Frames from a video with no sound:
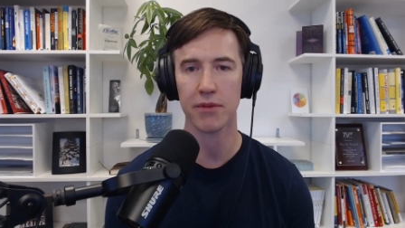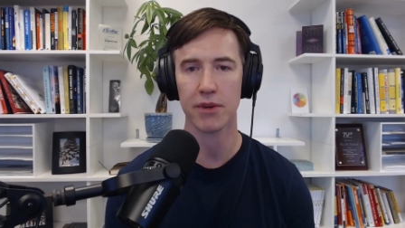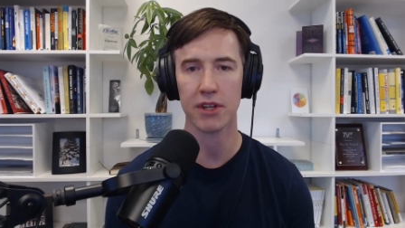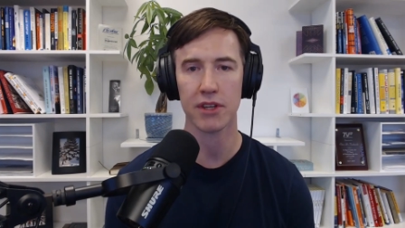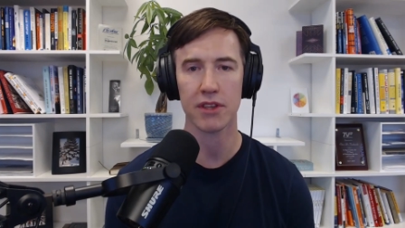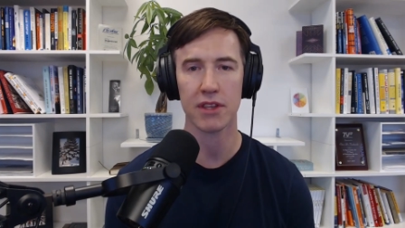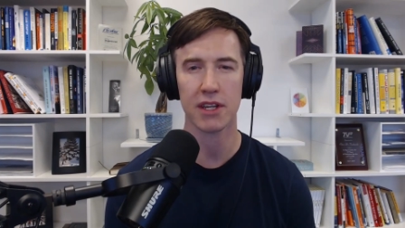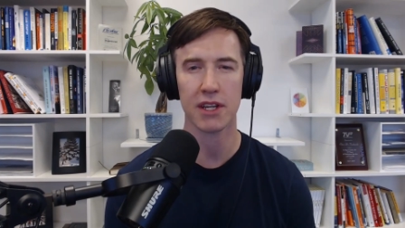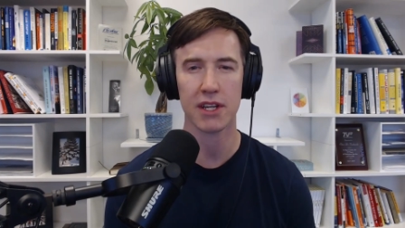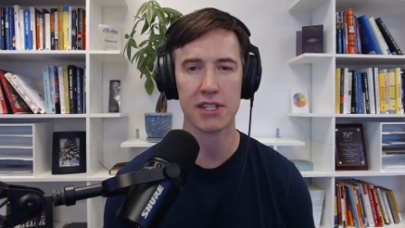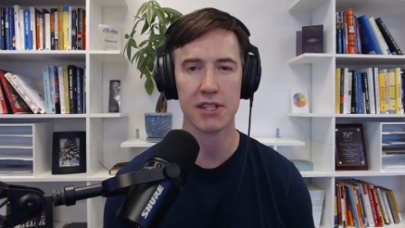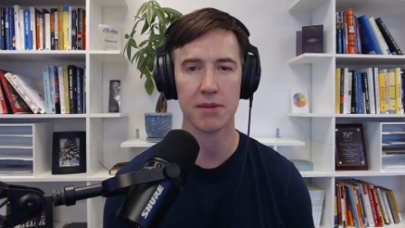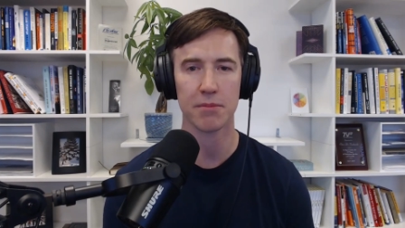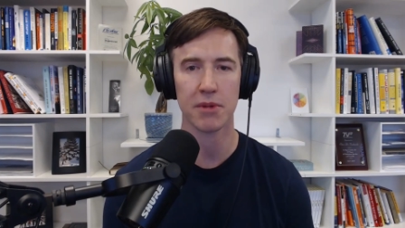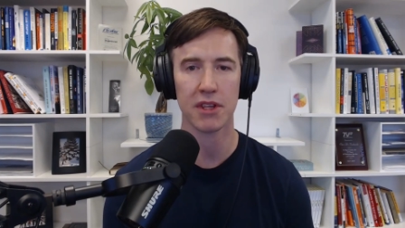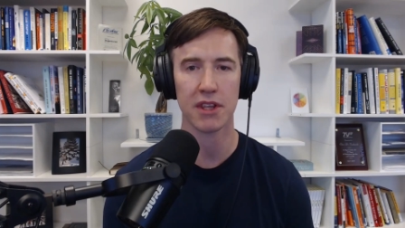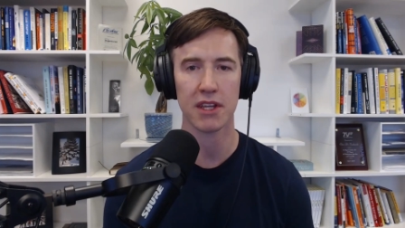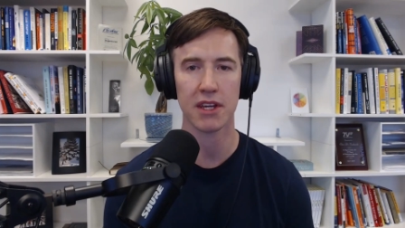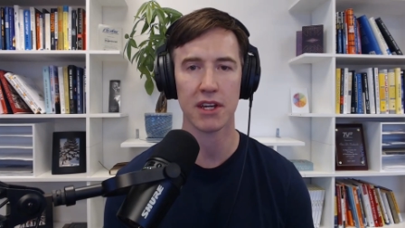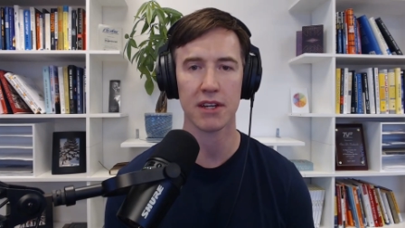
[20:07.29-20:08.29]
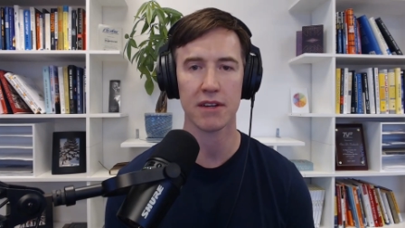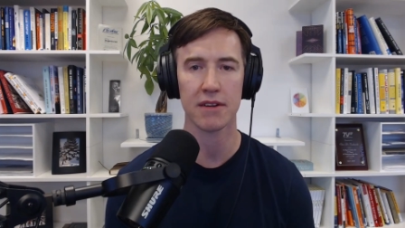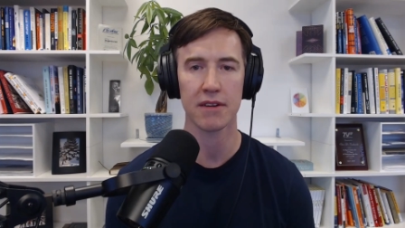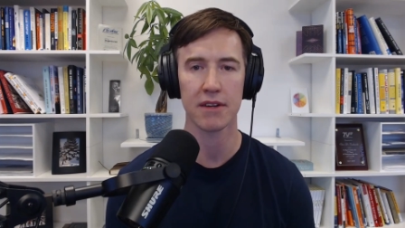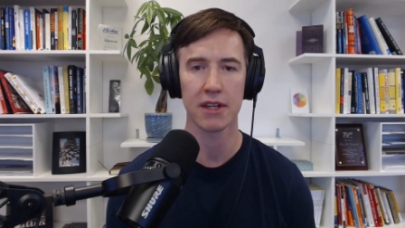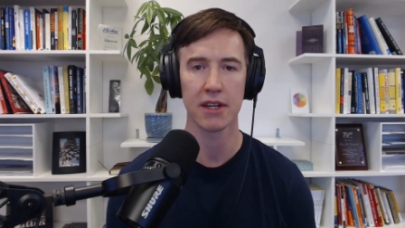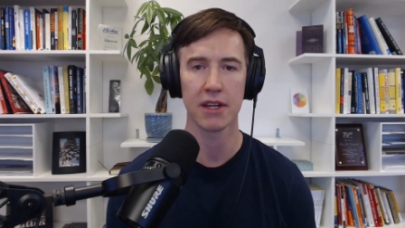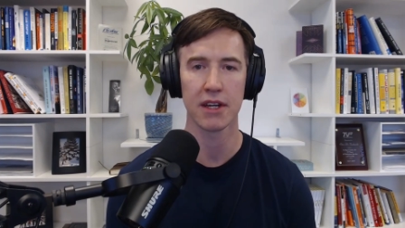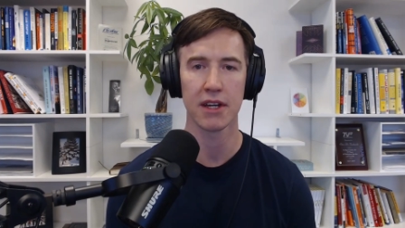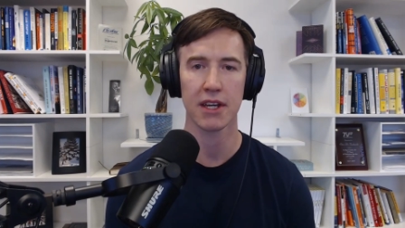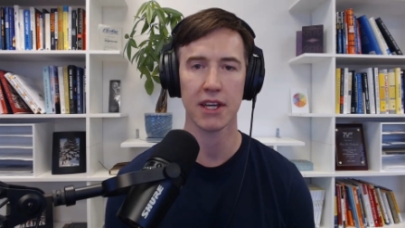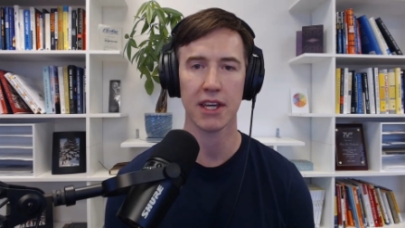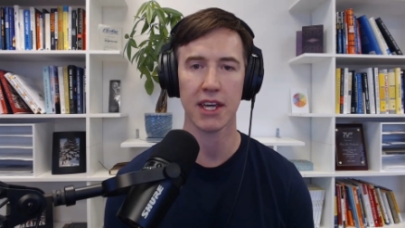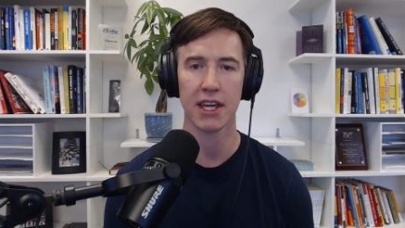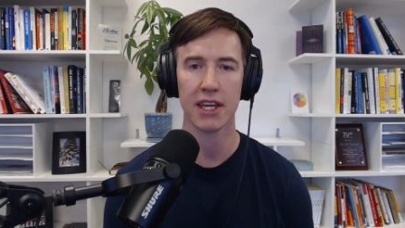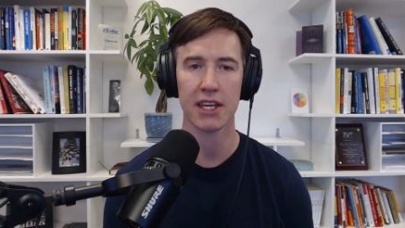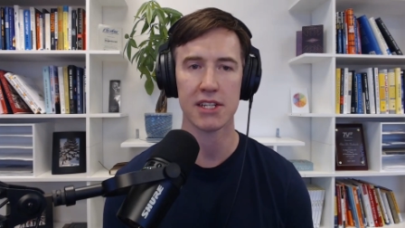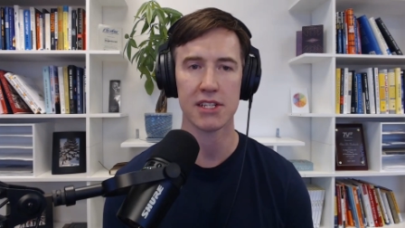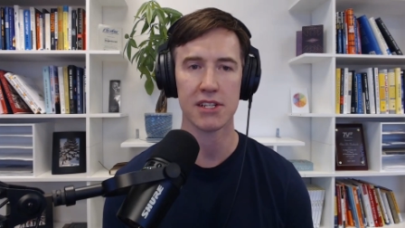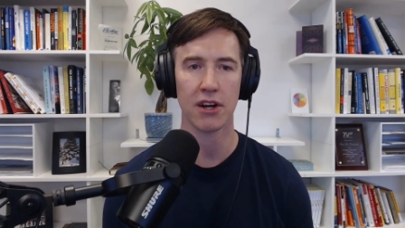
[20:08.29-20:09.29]
What do you think some of the
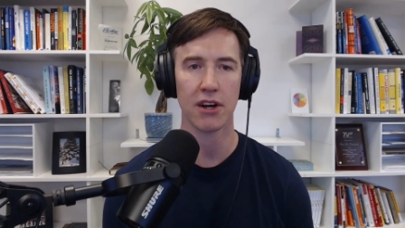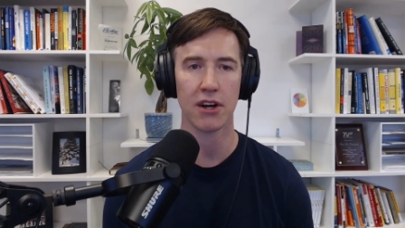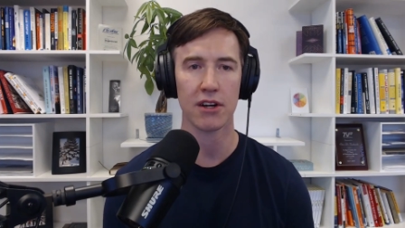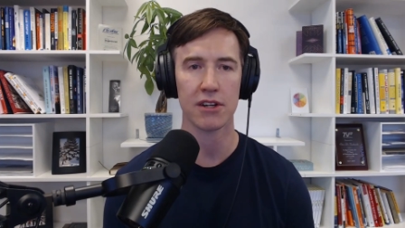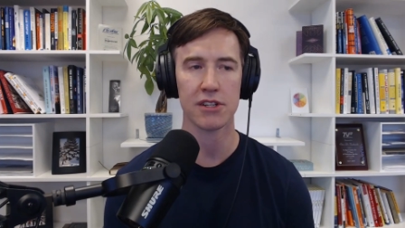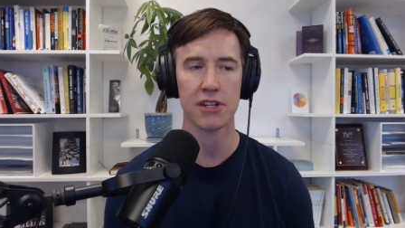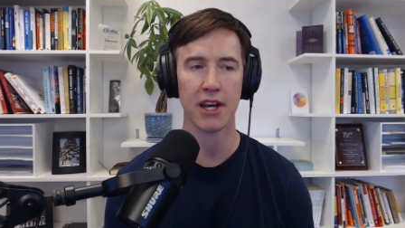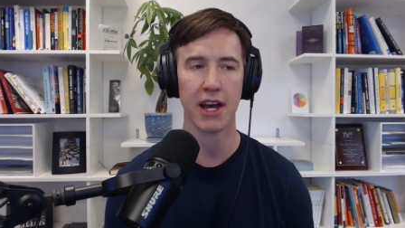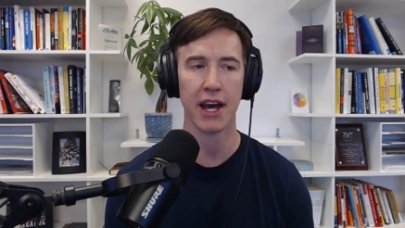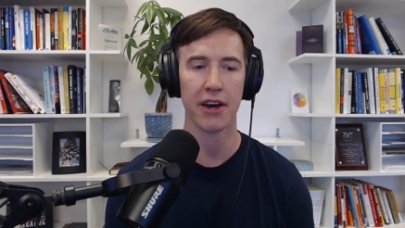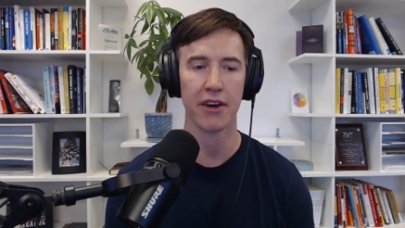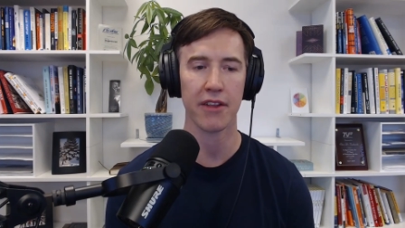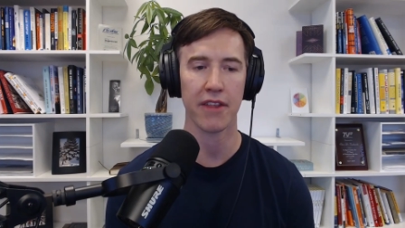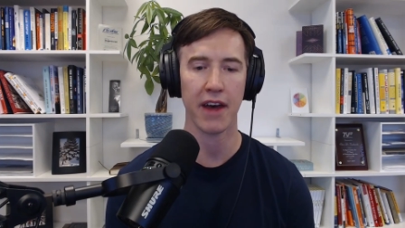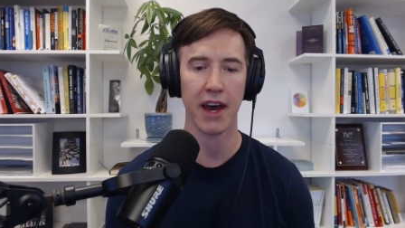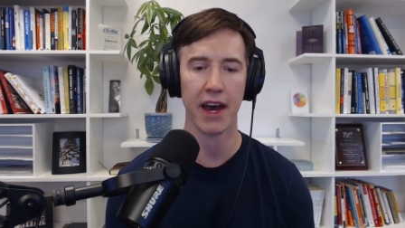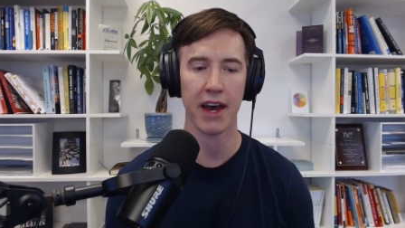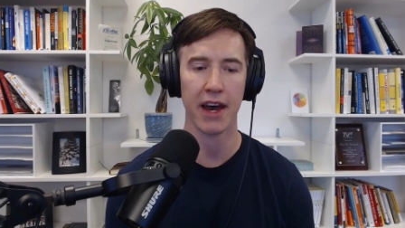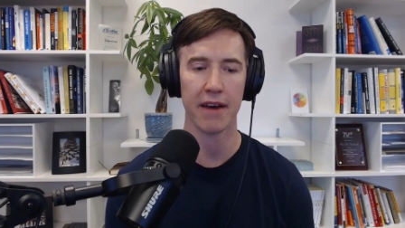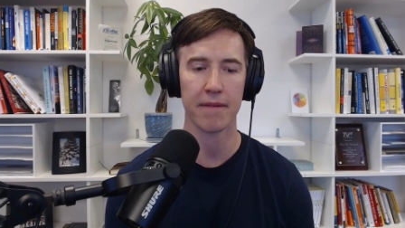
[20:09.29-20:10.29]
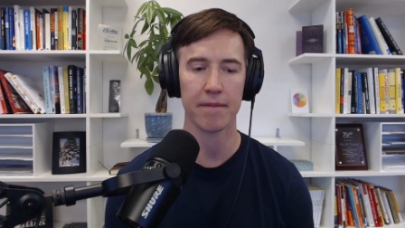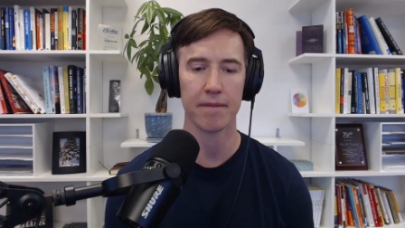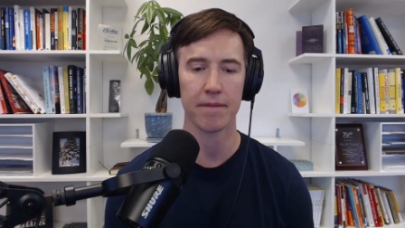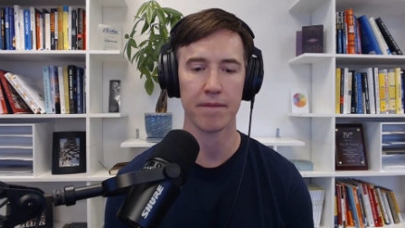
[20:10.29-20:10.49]
keys are to how that